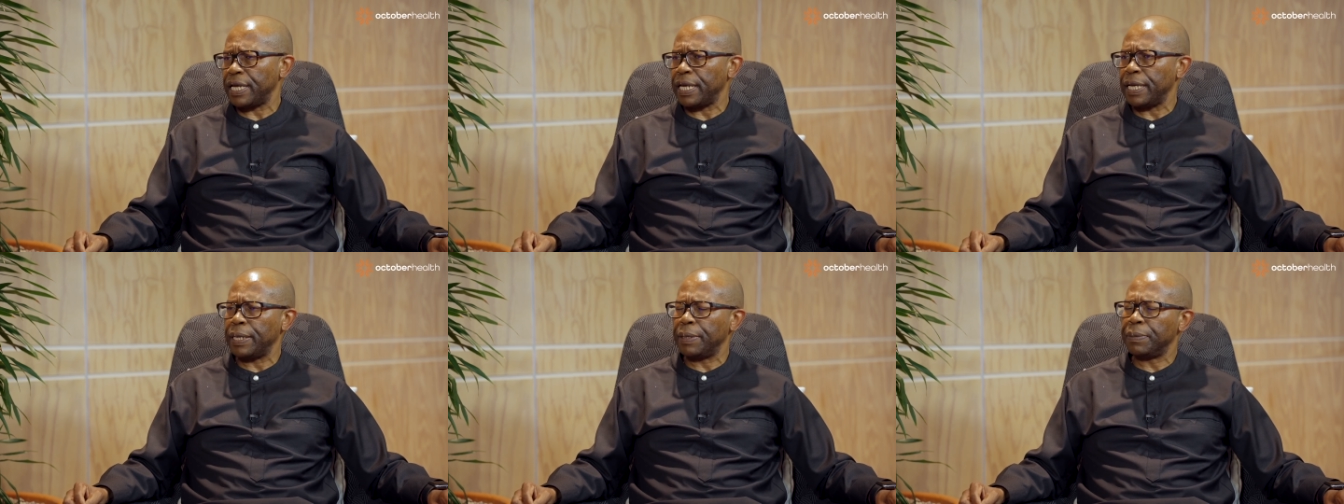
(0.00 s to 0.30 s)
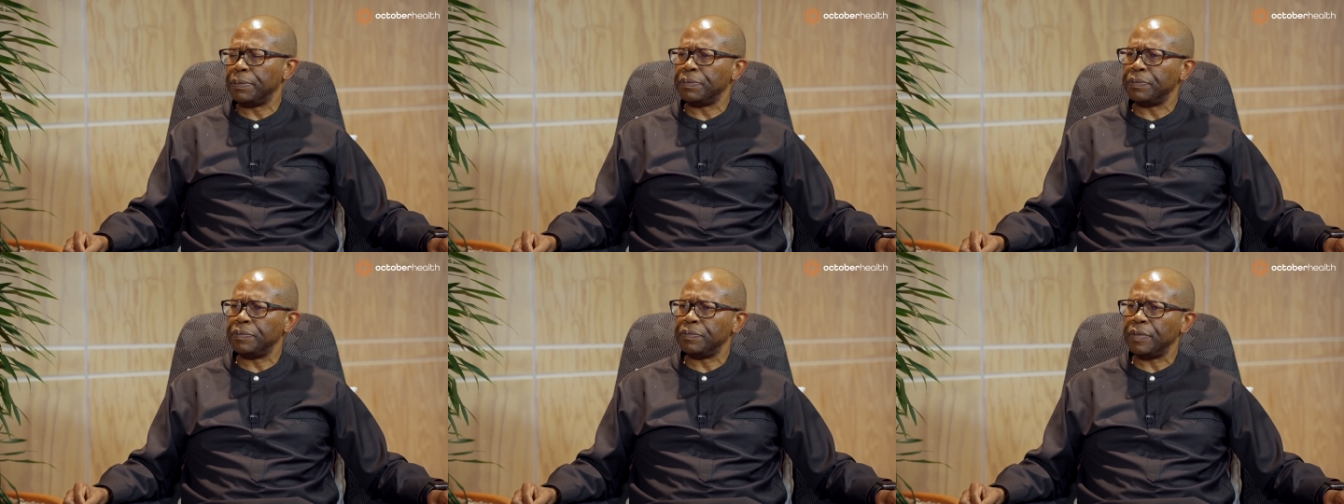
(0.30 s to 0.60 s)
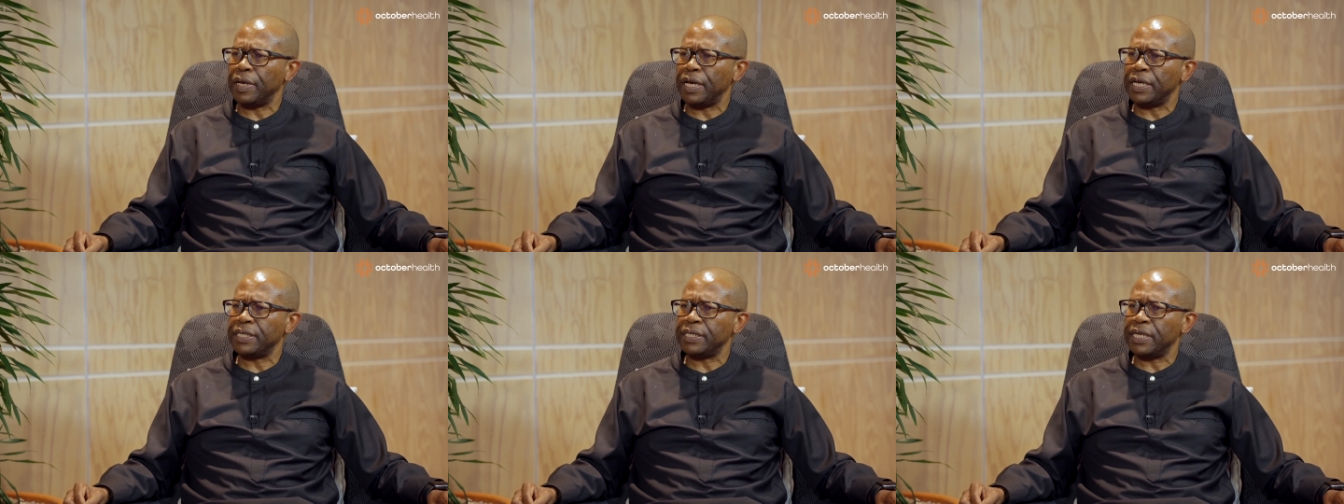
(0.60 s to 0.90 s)

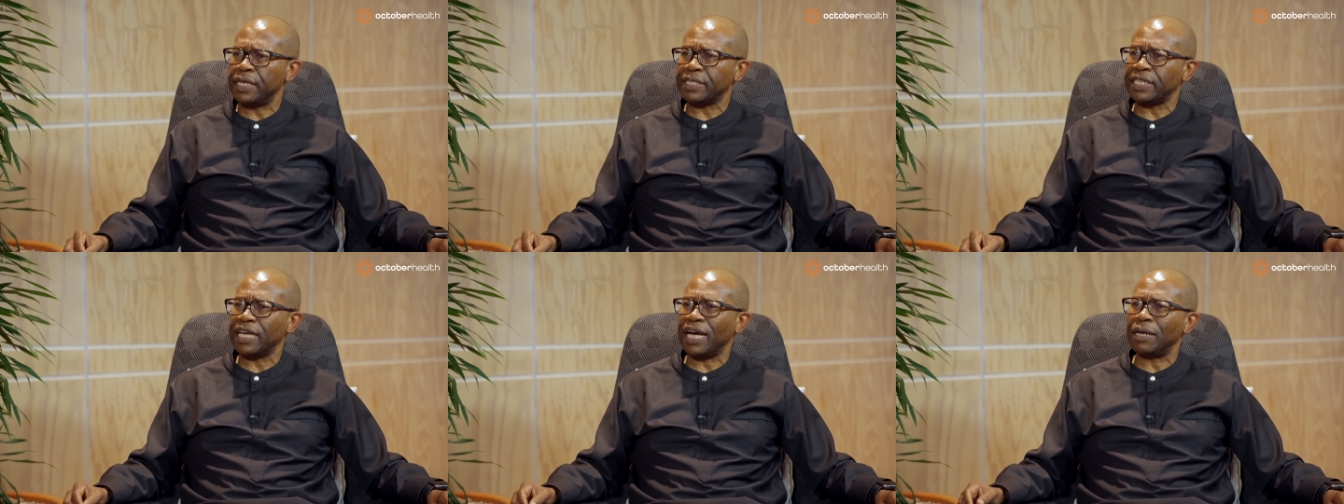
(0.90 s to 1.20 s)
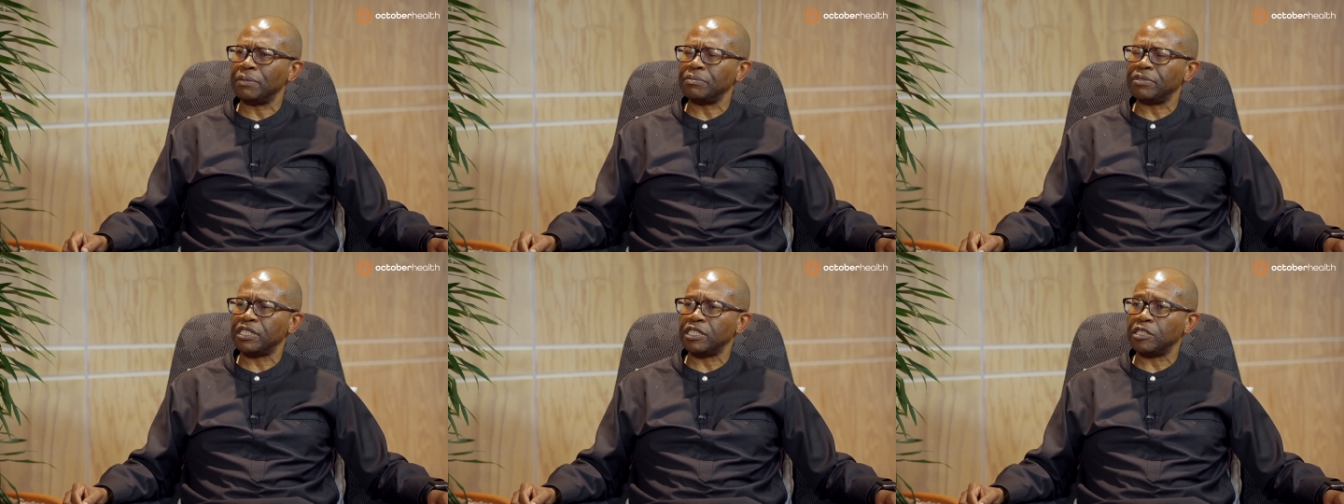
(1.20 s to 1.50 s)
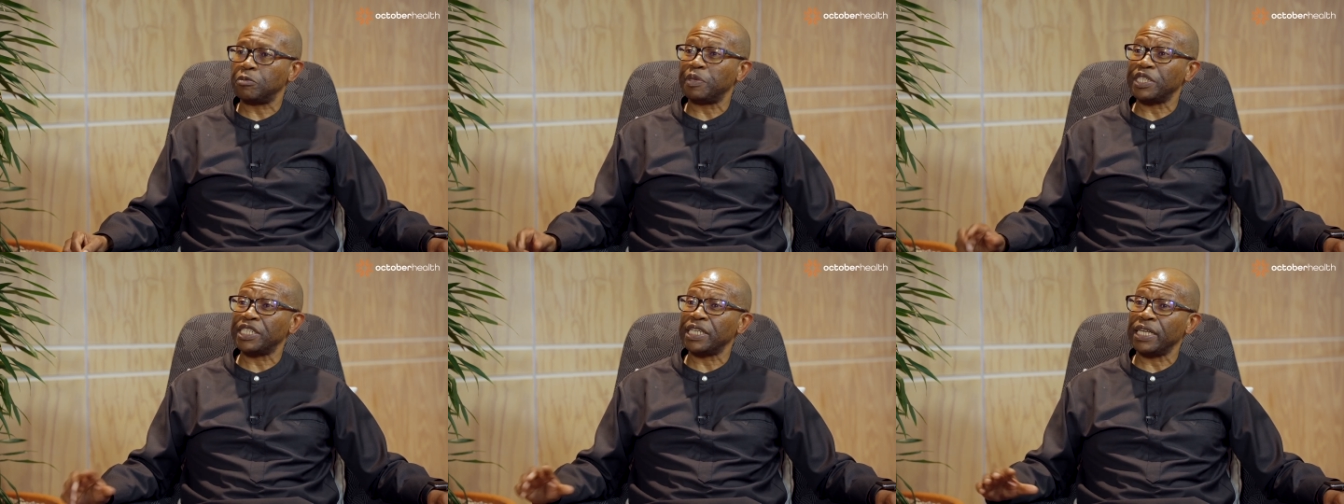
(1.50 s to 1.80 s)
and at times,
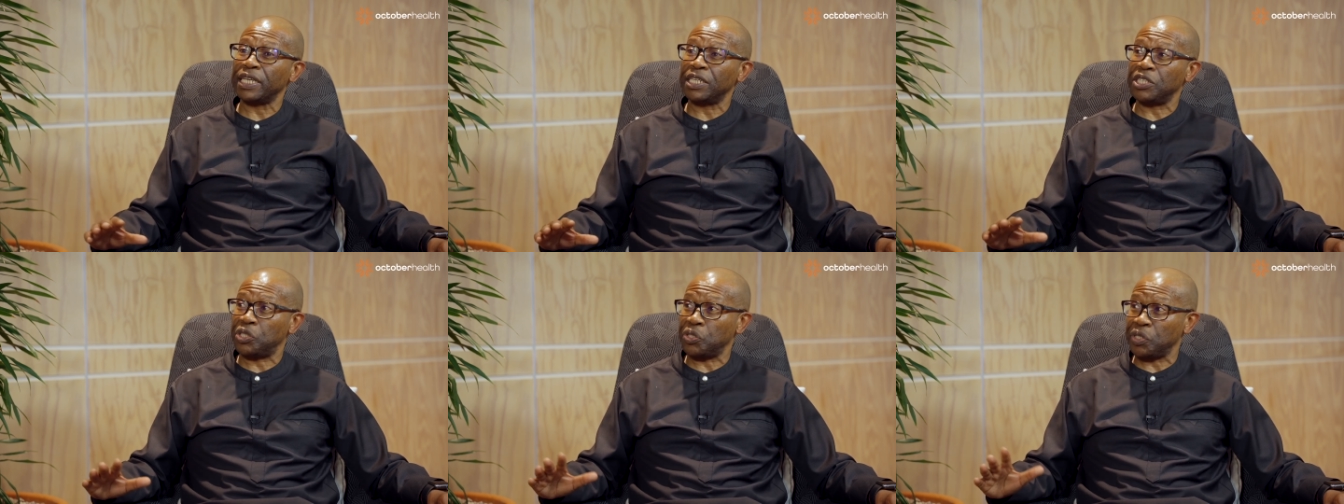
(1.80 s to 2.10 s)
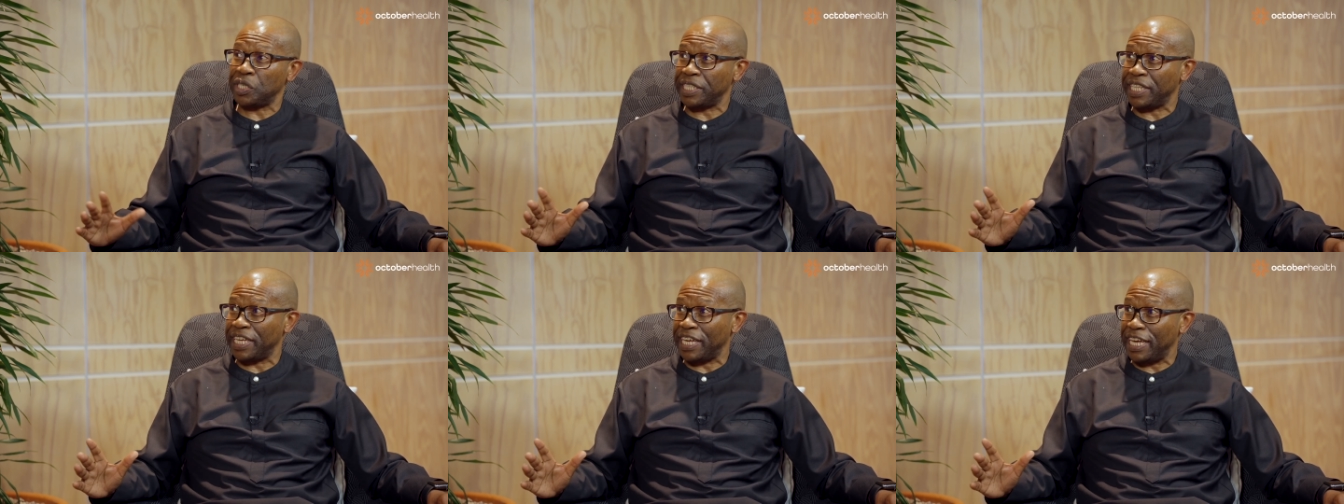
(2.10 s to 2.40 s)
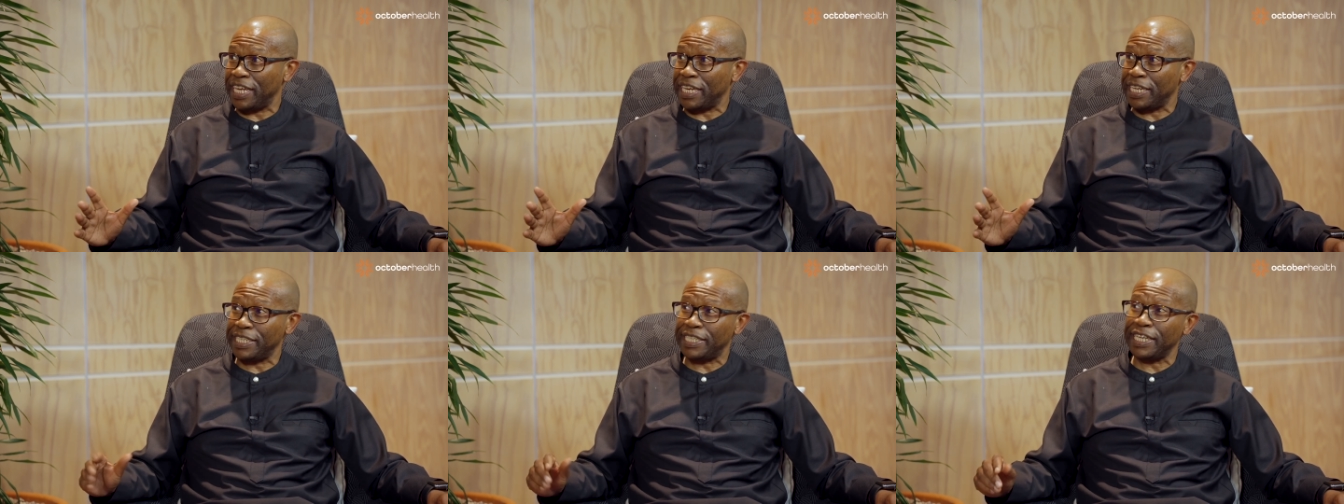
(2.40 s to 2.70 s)
especially during the
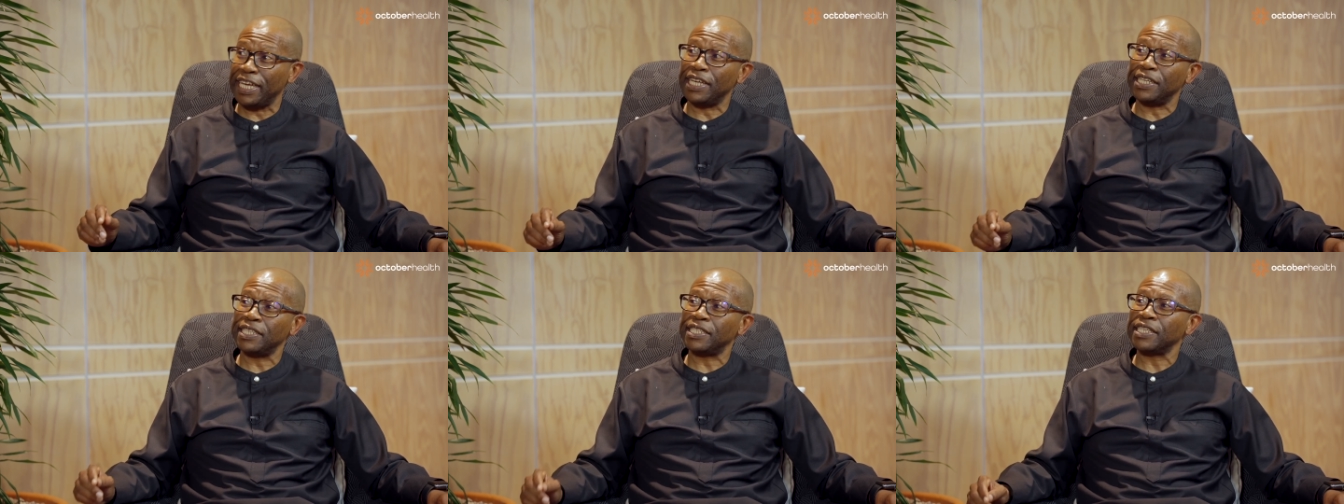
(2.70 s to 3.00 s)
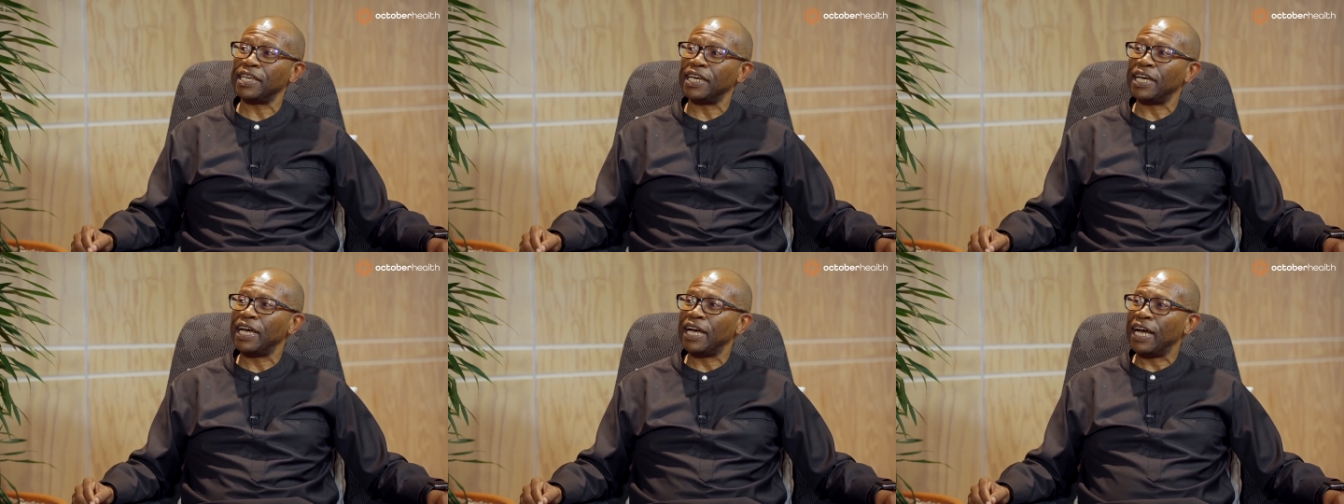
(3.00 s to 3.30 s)
early days,